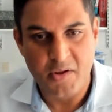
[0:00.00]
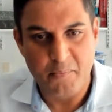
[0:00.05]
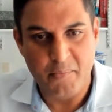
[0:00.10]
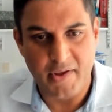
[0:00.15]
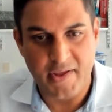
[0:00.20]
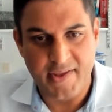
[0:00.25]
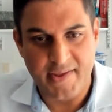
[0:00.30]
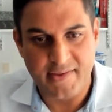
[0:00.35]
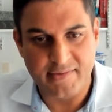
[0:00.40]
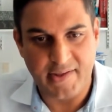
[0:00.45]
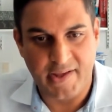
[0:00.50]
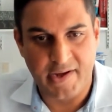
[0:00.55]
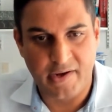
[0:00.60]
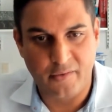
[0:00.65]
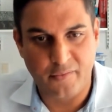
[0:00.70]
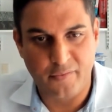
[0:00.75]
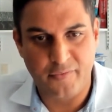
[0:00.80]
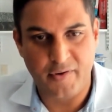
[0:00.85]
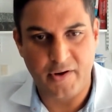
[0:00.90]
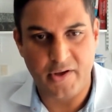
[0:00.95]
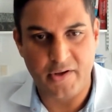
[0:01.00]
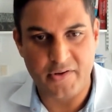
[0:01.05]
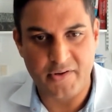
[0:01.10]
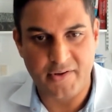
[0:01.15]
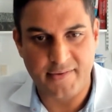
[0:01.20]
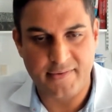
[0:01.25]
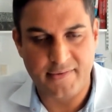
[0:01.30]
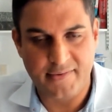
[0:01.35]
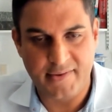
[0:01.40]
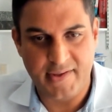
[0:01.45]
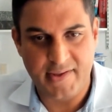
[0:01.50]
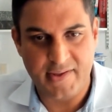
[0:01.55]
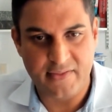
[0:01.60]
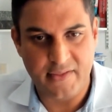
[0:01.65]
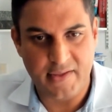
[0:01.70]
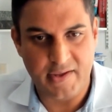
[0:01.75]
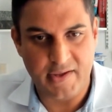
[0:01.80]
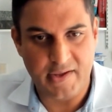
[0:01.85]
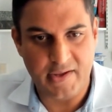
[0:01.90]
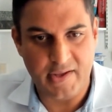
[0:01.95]
but his outflow, you can see
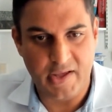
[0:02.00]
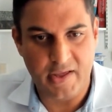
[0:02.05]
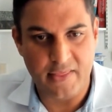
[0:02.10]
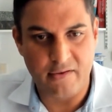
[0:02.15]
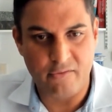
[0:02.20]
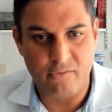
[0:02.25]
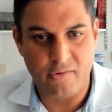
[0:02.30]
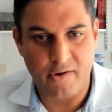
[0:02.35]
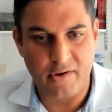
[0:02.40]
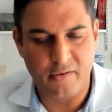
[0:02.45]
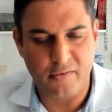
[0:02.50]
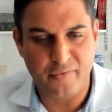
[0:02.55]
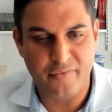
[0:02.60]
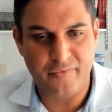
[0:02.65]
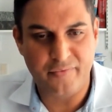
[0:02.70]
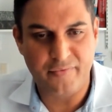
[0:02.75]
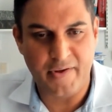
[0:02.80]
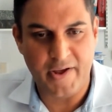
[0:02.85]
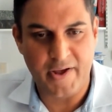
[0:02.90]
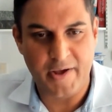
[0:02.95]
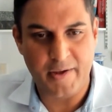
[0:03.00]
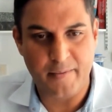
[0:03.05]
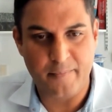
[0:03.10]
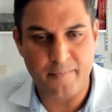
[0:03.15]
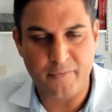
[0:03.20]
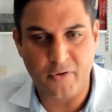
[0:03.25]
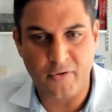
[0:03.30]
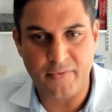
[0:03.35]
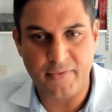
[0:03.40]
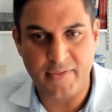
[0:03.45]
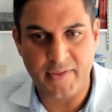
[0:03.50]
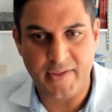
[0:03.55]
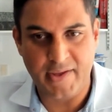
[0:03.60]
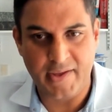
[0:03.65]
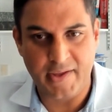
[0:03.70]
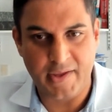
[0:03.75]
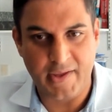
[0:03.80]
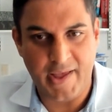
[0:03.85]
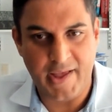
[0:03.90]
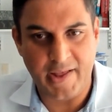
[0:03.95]
the runoff on
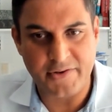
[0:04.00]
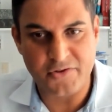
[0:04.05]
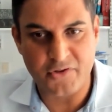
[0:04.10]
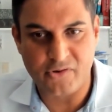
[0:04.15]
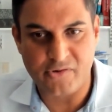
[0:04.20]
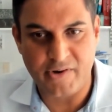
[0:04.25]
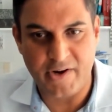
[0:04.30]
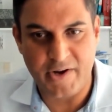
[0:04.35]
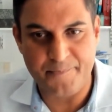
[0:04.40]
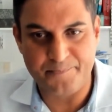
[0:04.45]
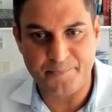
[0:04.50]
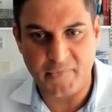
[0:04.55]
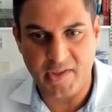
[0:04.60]
the angiogram.